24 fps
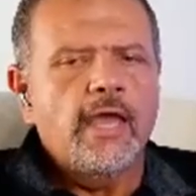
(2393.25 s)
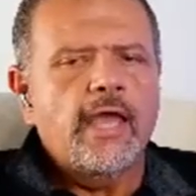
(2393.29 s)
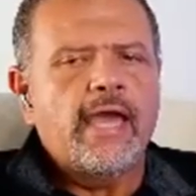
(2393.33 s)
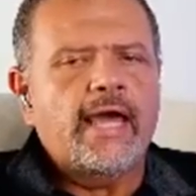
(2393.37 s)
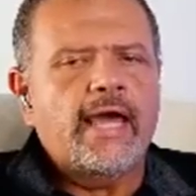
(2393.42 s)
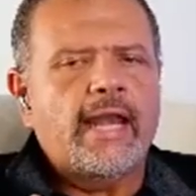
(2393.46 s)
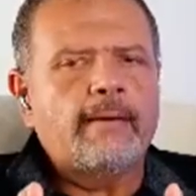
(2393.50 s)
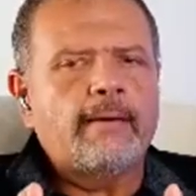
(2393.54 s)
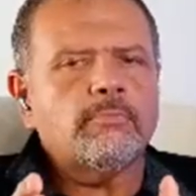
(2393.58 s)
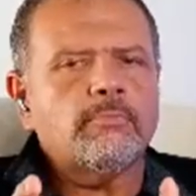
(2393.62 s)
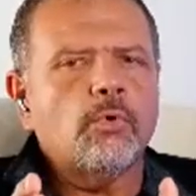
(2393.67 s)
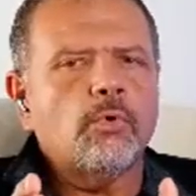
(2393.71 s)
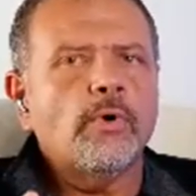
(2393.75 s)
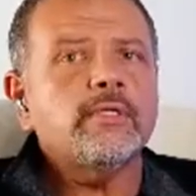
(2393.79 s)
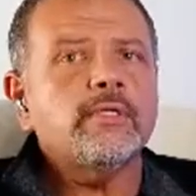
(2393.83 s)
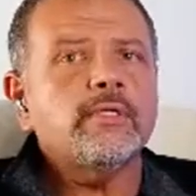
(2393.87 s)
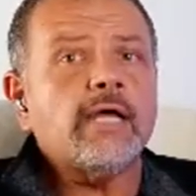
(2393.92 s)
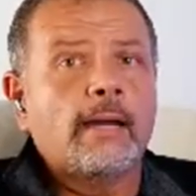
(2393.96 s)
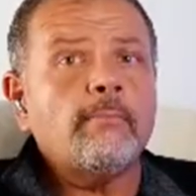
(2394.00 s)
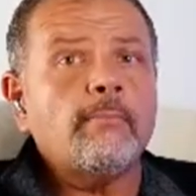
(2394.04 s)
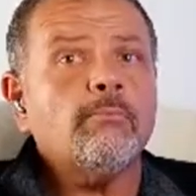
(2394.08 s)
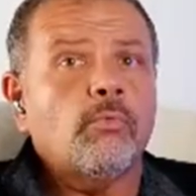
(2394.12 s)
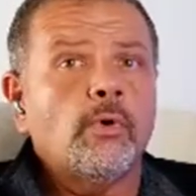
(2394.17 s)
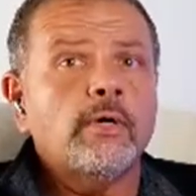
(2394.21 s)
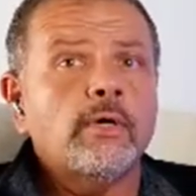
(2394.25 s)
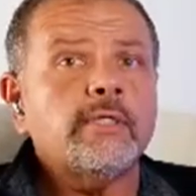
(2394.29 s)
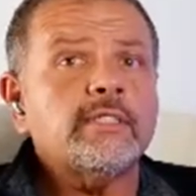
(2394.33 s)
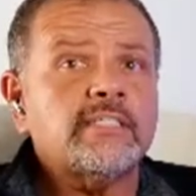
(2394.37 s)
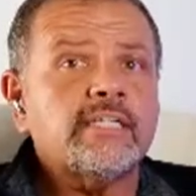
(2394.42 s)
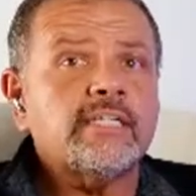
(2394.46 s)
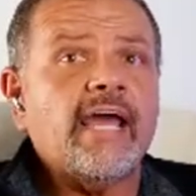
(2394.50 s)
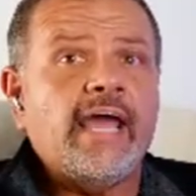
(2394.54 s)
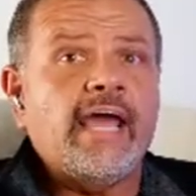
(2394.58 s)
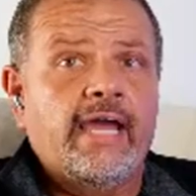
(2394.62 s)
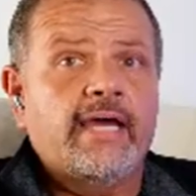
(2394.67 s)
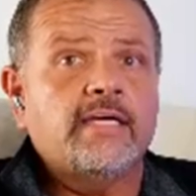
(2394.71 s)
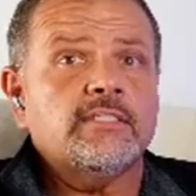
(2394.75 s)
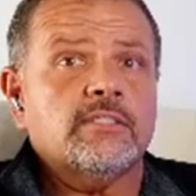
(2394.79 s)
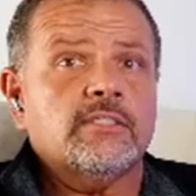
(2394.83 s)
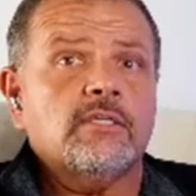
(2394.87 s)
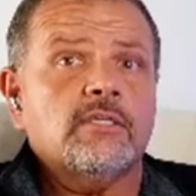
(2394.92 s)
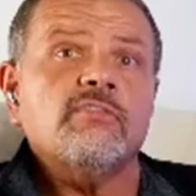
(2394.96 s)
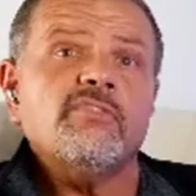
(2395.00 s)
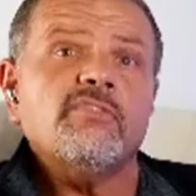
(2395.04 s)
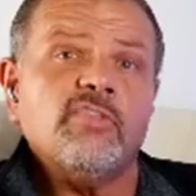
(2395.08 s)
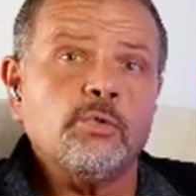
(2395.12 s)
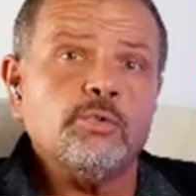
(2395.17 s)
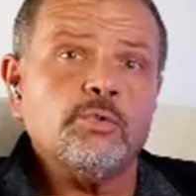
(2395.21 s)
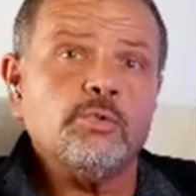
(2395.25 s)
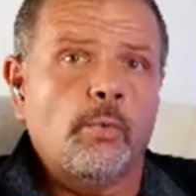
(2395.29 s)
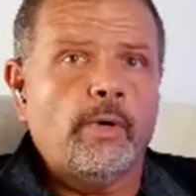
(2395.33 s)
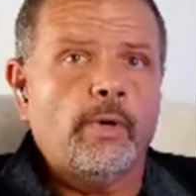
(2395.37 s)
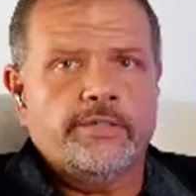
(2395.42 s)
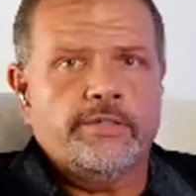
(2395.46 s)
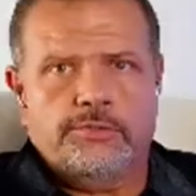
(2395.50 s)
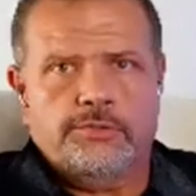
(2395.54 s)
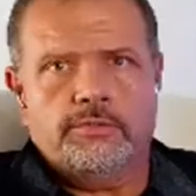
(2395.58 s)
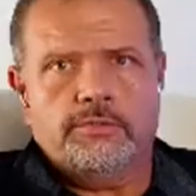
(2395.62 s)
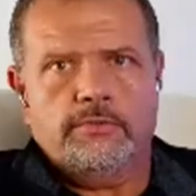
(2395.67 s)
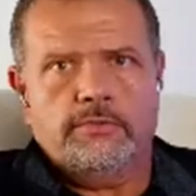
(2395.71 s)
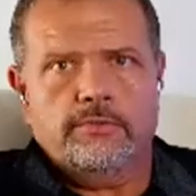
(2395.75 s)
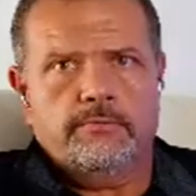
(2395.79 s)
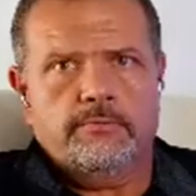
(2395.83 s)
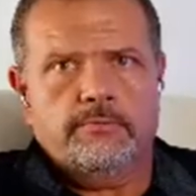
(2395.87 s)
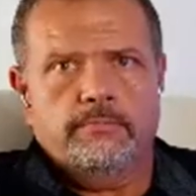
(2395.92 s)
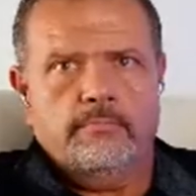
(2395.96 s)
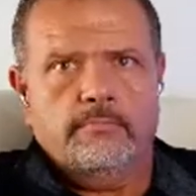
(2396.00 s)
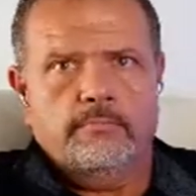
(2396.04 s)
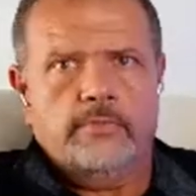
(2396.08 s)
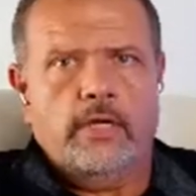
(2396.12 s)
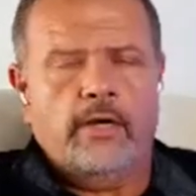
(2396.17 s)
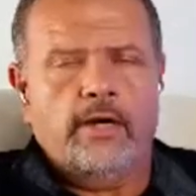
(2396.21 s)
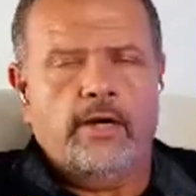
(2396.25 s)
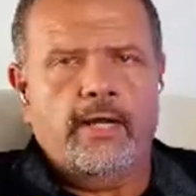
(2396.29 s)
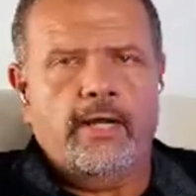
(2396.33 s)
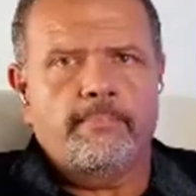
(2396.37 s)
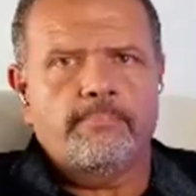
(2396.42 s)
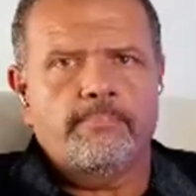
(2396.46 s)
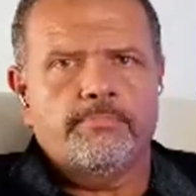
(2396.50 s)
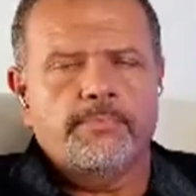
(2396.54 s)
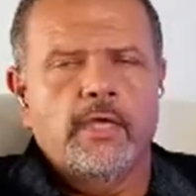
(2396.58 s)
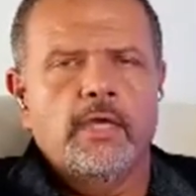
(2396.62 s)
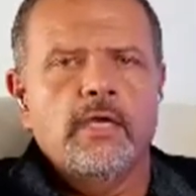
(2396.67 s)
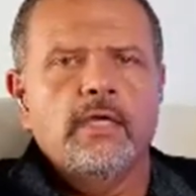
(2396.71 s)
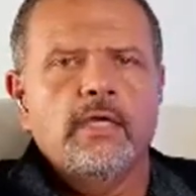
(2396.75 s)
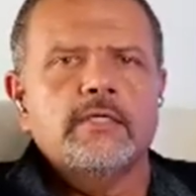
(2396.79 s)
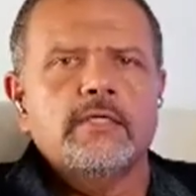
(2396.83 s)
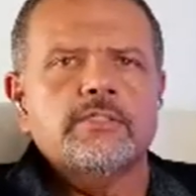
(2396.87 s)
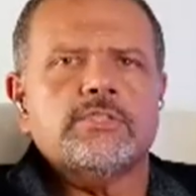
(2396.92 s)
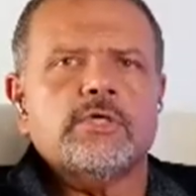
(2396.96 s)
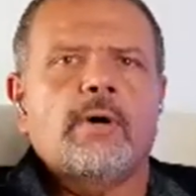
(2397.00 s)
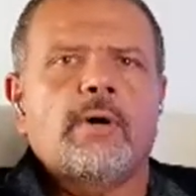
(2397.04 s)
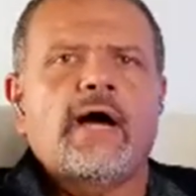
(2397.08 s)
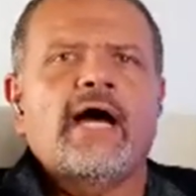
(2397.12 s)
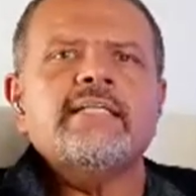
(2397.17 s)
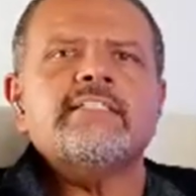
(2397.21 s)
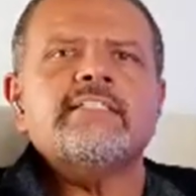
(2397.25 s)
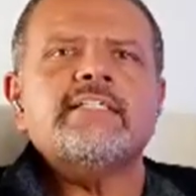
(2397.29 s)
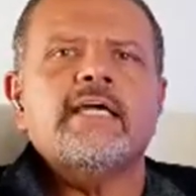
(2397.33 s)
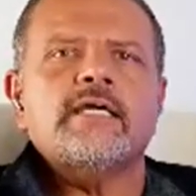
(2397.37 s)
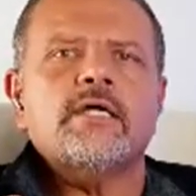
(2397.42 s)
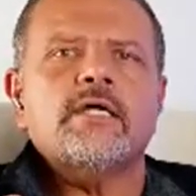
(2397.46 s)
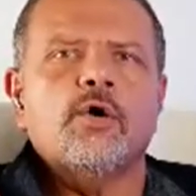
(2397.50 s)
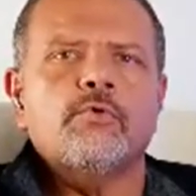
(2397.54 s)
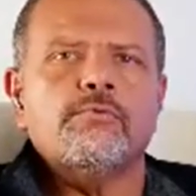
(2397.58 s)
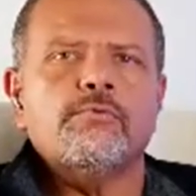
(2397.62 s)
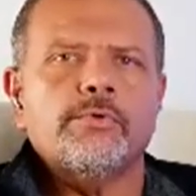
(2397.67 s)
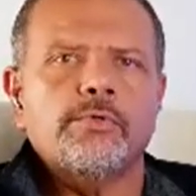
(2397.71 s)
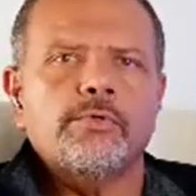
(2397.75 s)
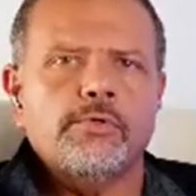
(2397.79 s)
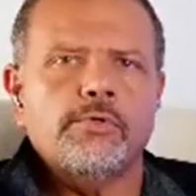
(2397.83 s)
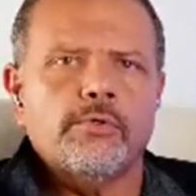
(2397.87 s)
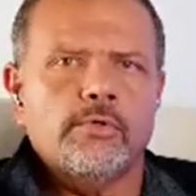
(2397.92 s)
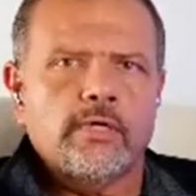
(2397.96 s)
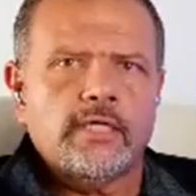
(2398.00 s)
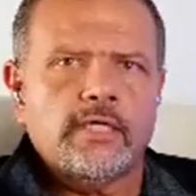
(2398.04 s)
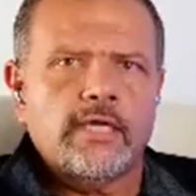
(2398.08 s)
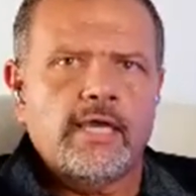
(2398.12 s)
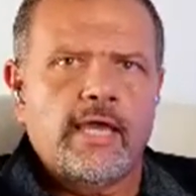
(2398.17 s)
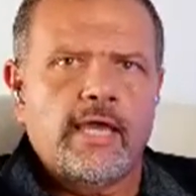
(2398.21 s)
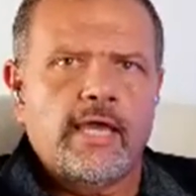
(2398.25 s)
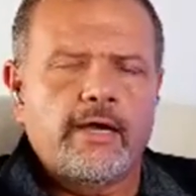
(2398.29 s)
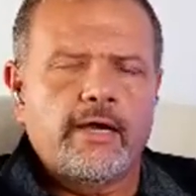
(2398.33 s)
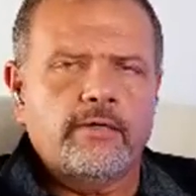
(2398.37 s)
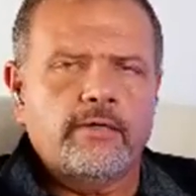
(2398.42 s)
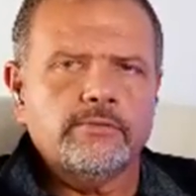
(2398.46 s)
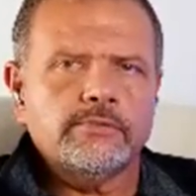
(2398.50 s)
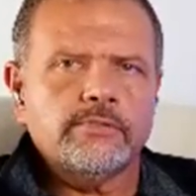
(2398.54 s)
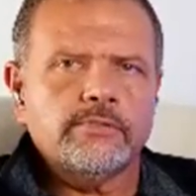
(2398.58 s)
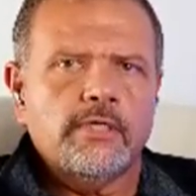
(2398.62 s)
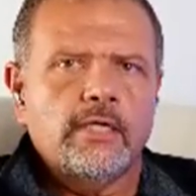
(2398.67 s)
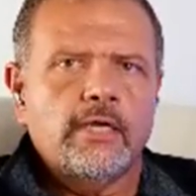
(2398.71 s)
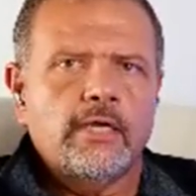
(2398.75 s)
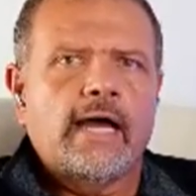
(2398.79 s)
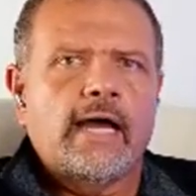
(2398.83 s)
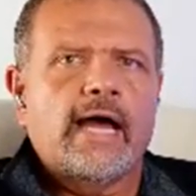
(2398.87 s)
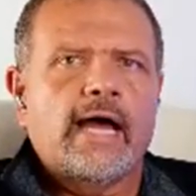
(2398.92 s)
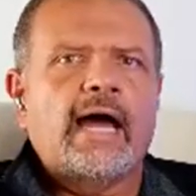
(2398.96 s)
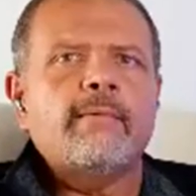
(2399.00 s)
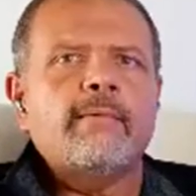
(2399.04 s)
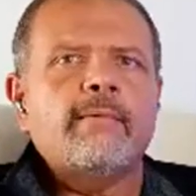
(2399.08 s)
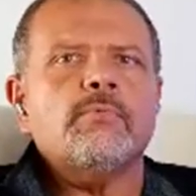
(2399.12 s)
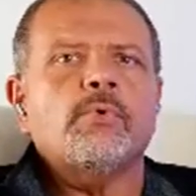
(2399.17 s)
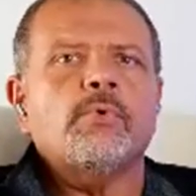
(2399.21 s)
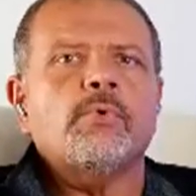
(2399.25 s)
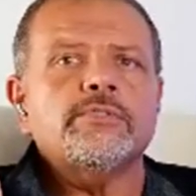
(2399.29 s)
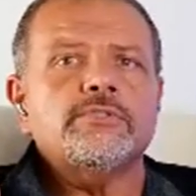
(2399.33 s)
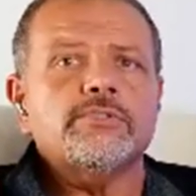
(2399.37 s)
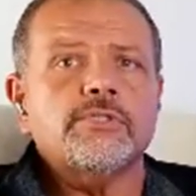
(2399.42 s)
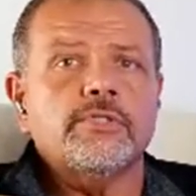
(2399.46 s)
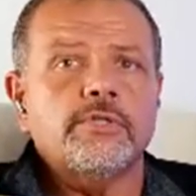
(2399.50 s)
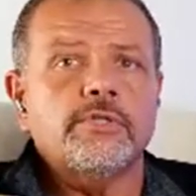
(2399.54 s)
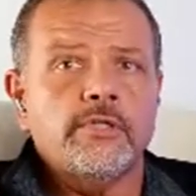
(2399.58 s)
And I'm going I'm wanting to ask those questions. All right. So I take over your account. I'm going to